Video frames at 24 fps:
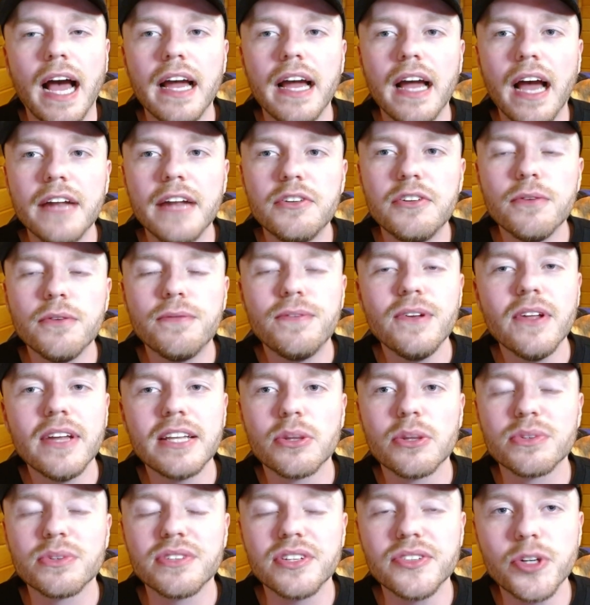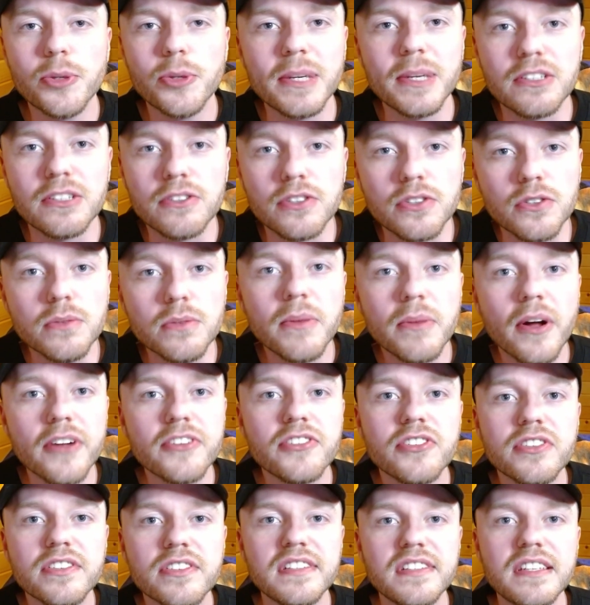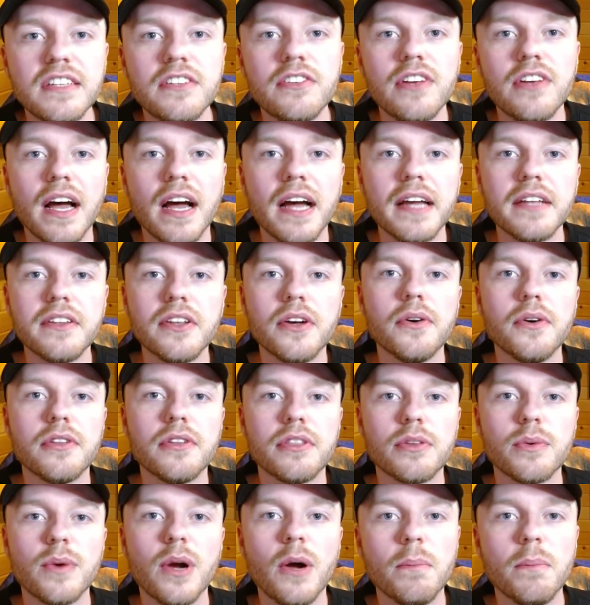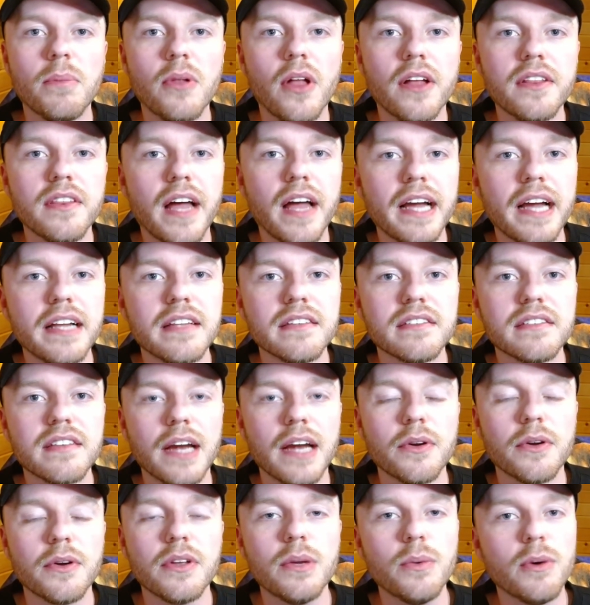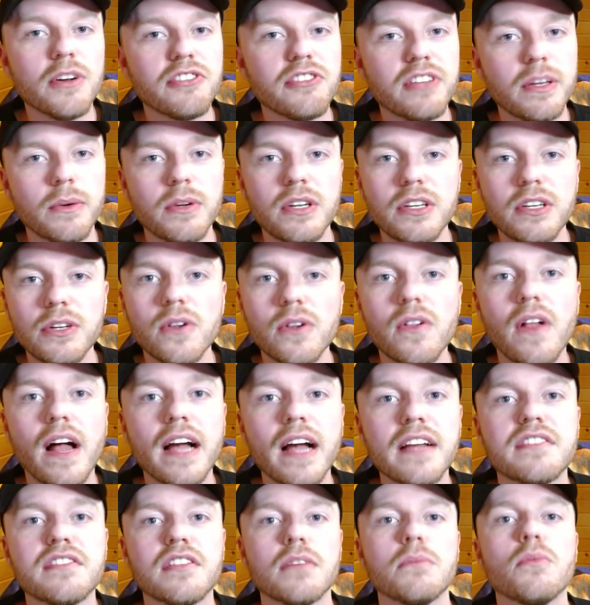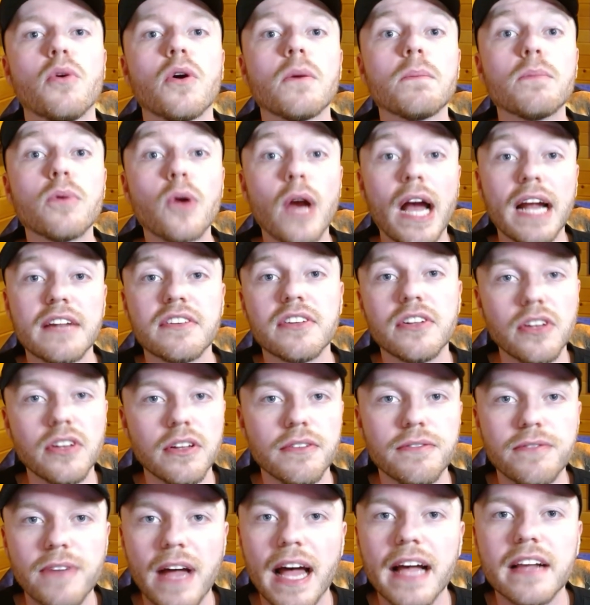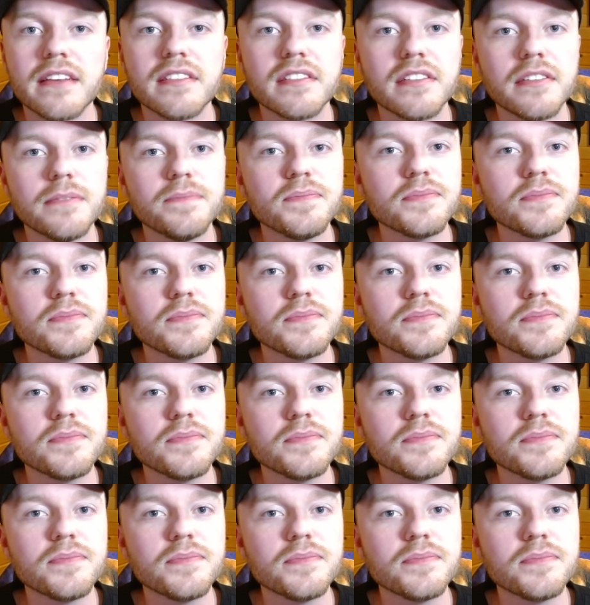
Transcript: I do feel like there was a little bit too much CGI, though, throughout Bloodlines. I really wish they would utilize some more practical effects.